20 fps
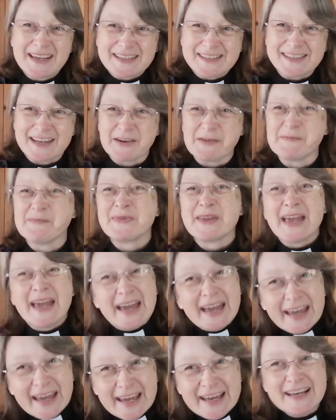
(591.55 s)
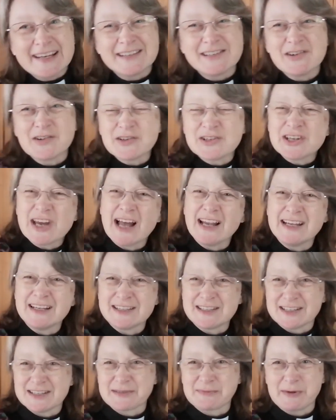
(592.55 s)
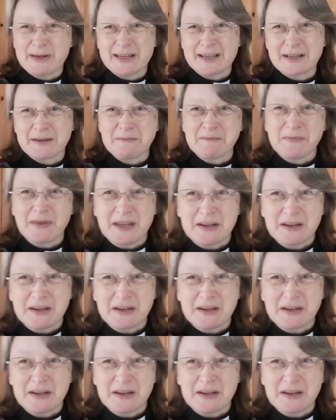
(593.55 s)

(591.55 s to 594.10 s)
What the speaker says: So here's your challenge this week.